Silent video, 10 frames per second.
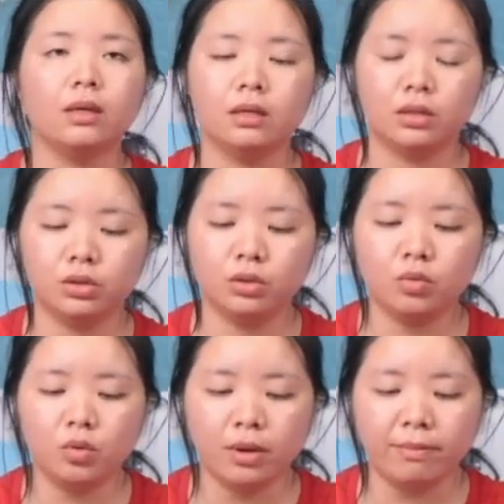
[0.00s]

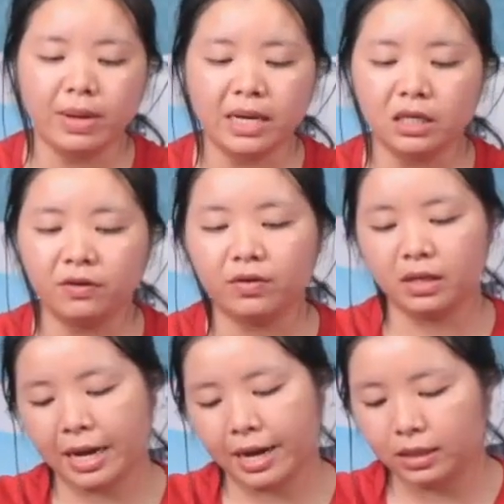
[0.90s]
So many
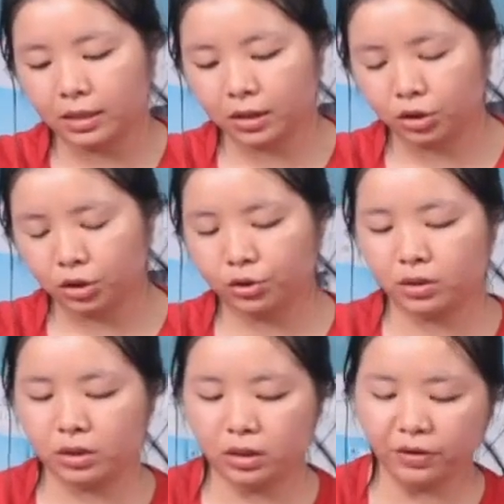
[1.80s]
different kinds,
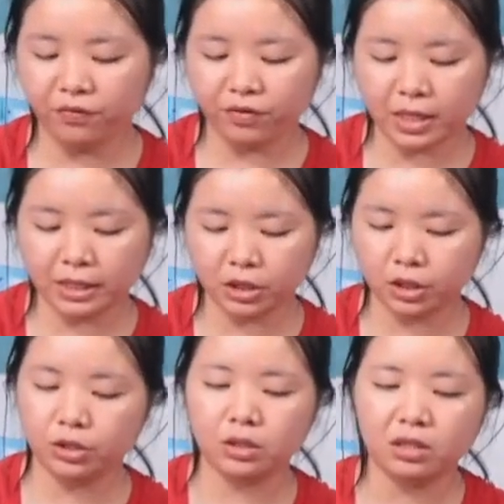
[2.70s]
different
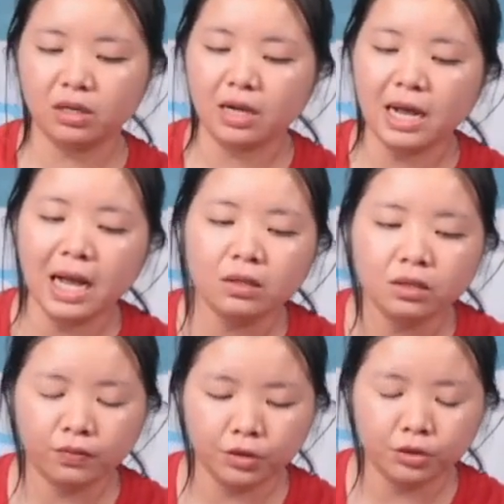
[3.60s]

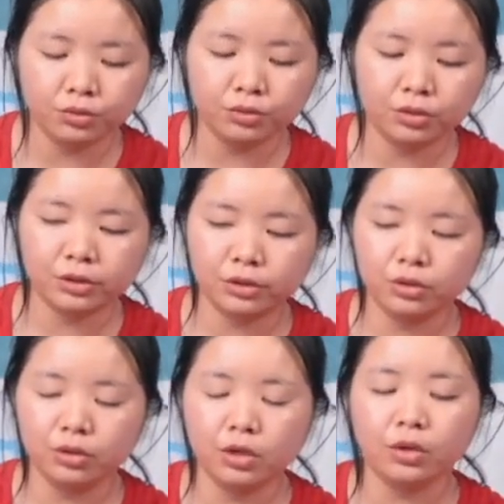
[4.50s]
colors for choose
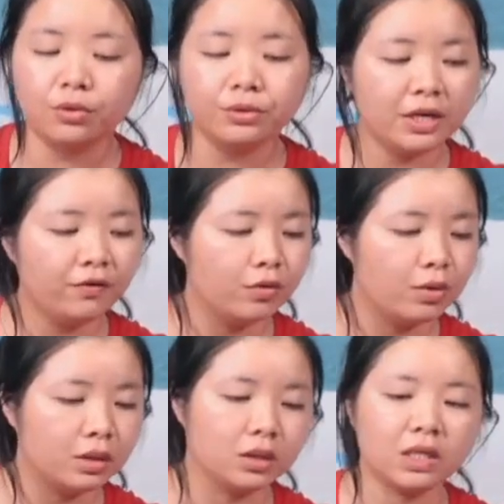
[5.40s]
not only
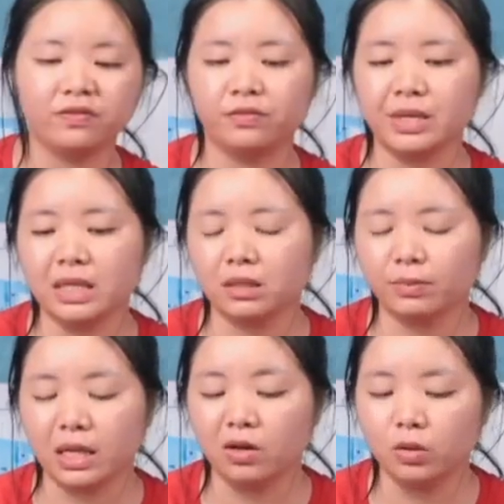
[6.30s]
for the soft flask
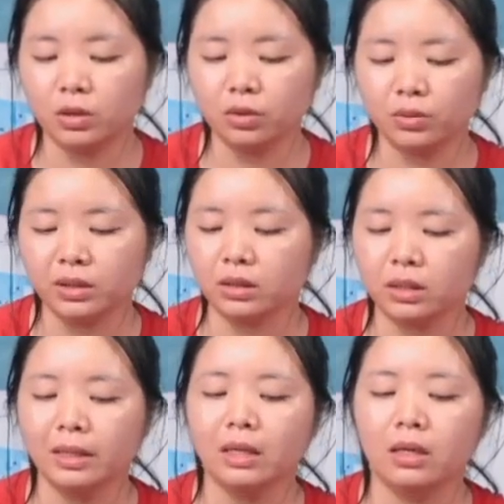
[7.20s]
but also the
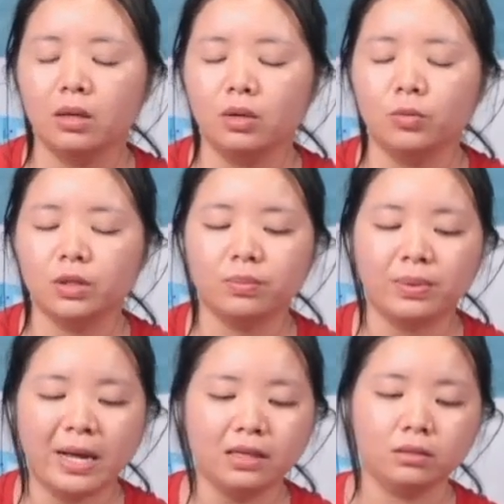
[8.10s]
uh, water
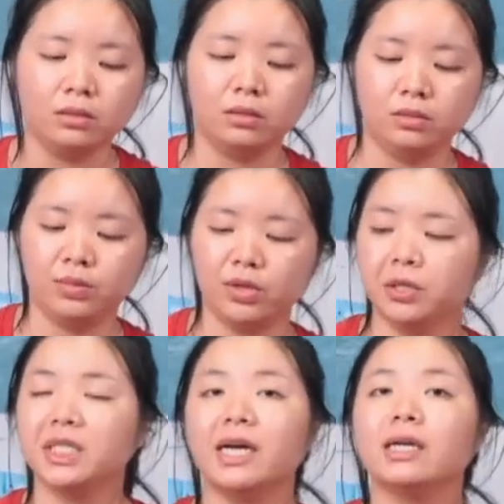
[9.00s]
bladder
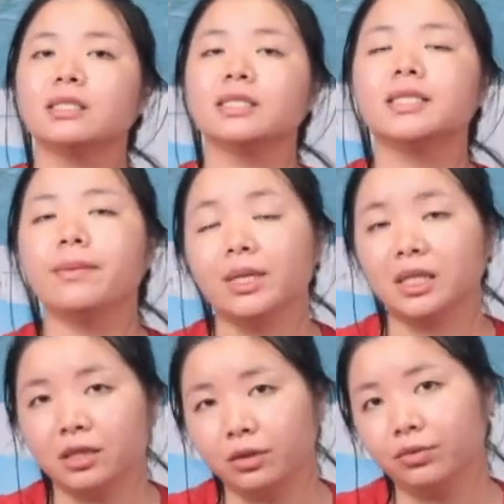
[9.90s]
because they are the same
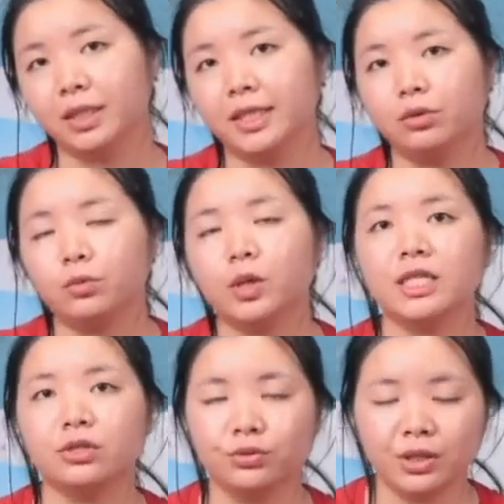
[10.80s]
material
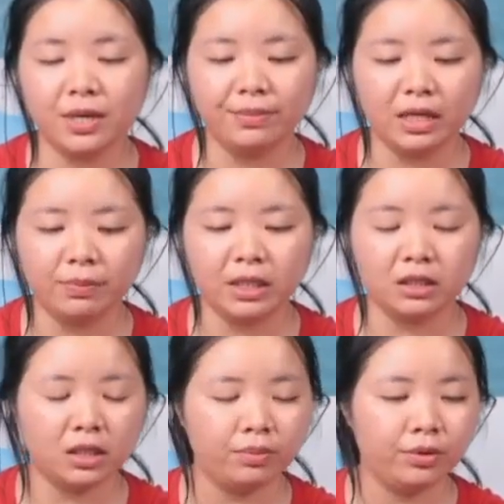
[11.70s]
0.3 millimeter
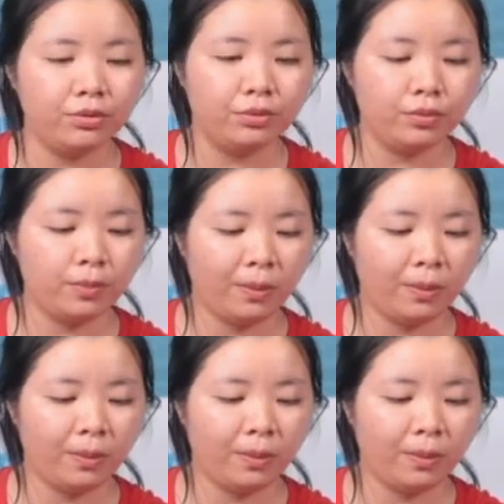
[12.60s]
TPU